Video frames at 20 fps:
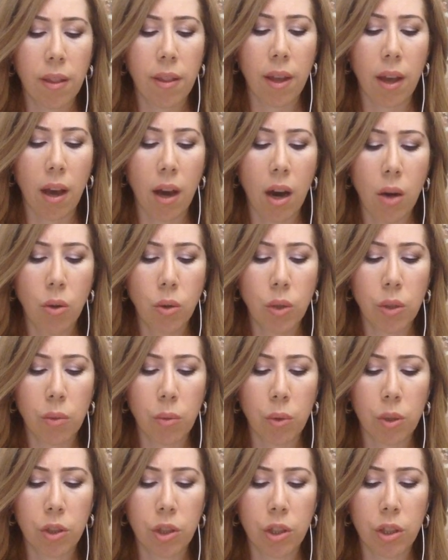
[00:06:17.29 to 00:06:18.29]
the house
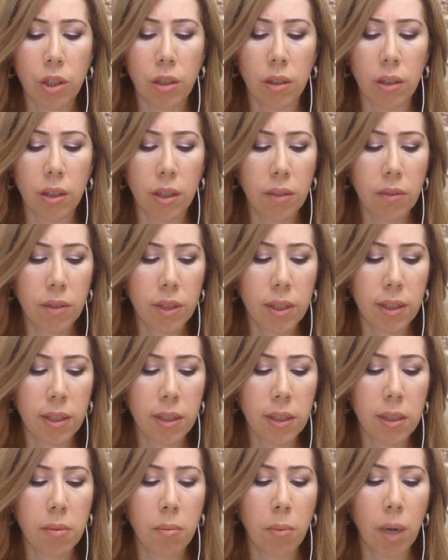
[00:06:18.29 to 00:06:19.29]
where she lived
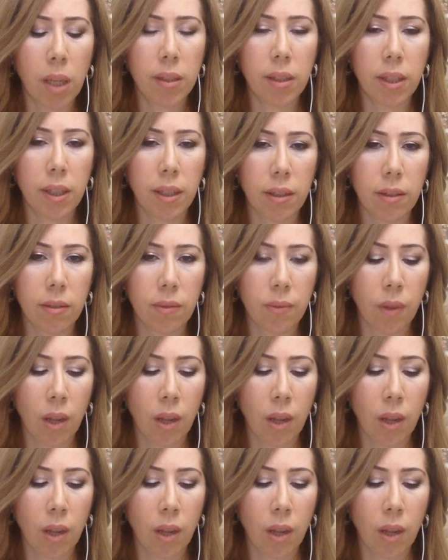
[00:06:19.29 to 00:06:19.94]
since Monday.